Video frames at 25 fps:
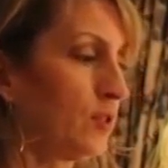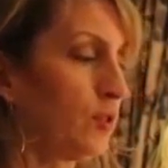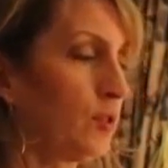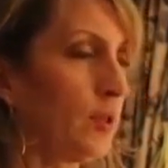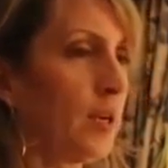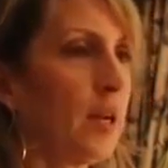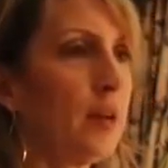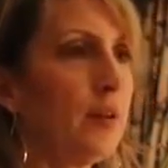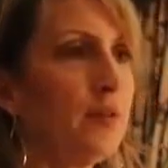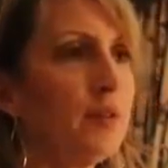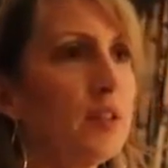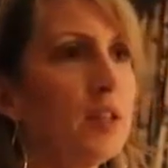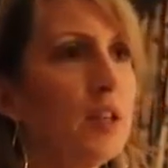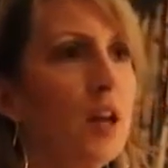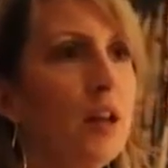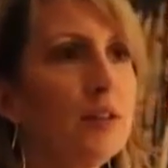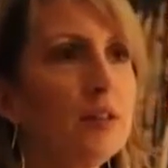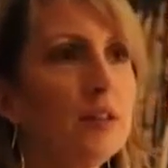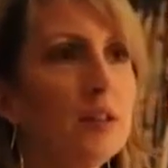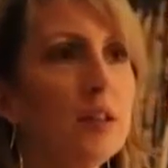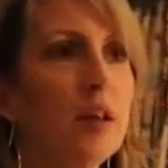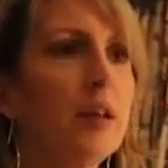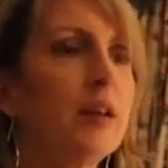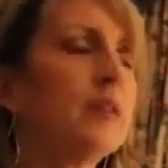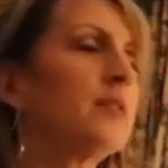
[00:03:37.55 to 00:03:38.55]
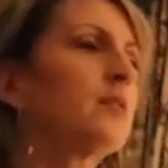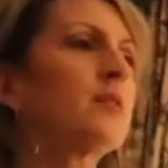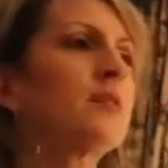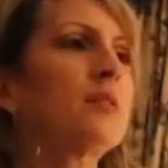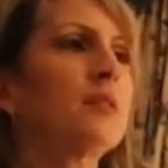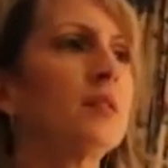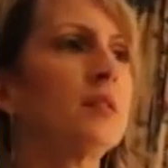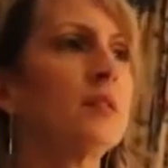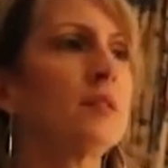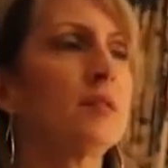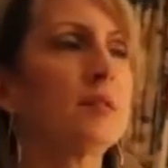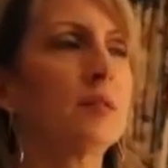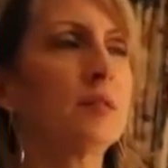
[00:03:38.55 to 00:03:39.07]
I have another
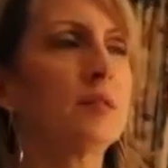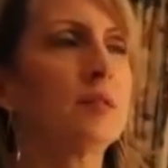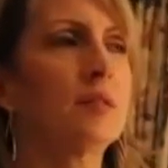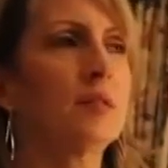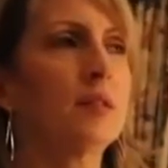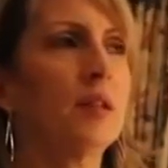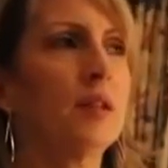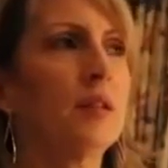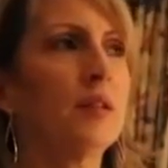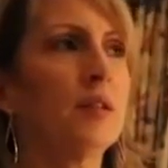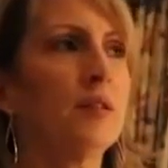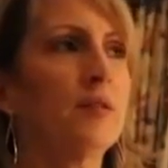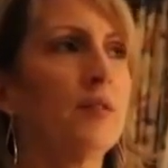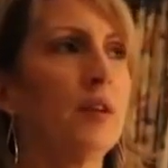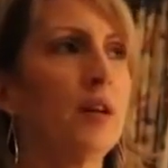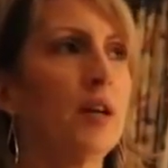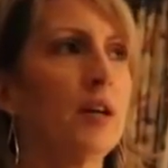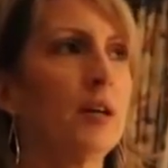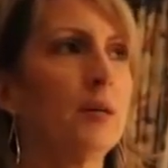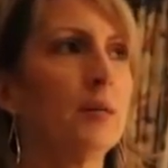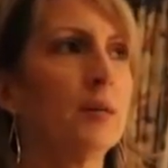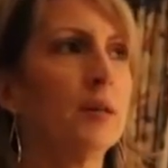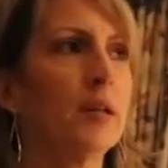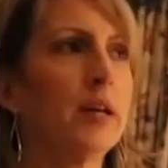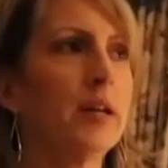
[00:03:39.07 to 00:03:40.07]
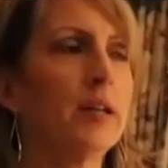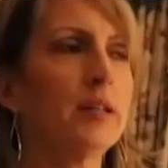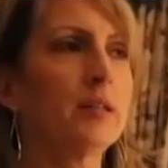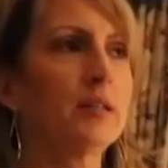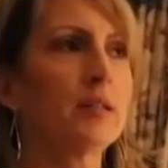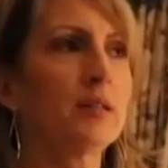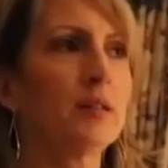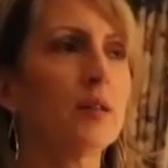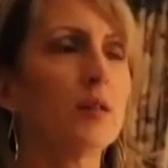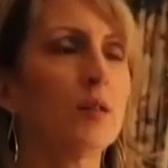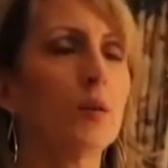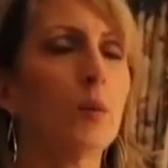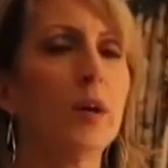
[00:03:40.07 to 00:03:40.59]
set of
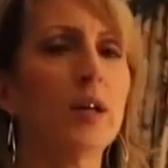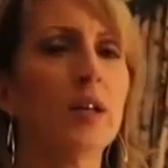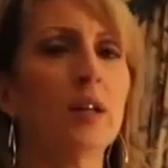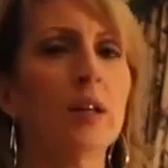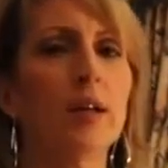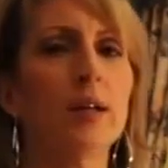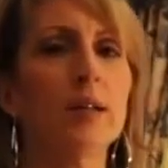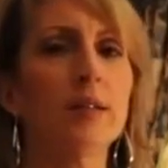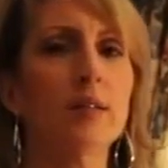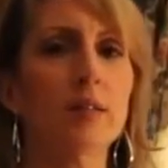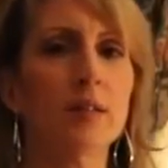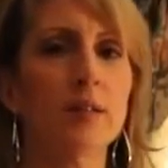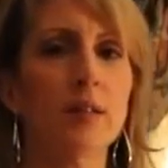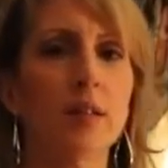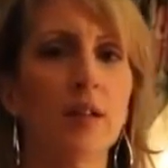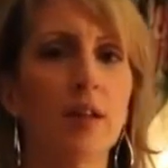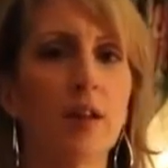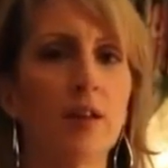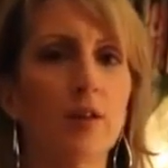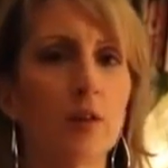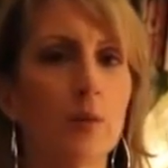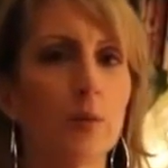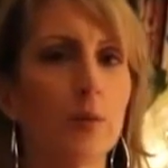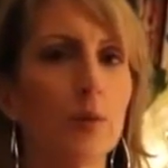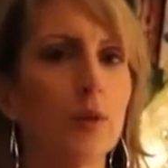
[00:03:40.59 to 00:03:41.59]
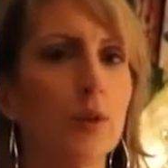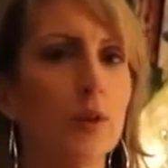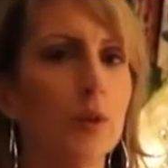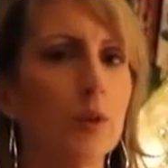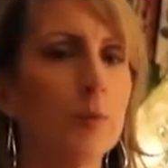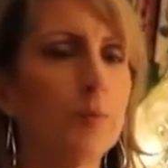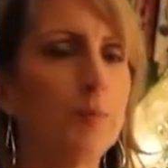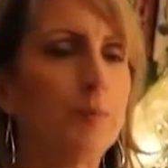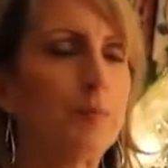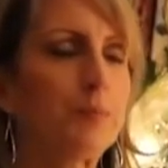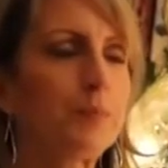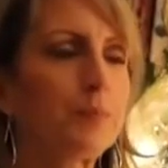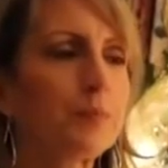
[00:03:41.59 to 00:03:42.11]
lights, little white lights in another room,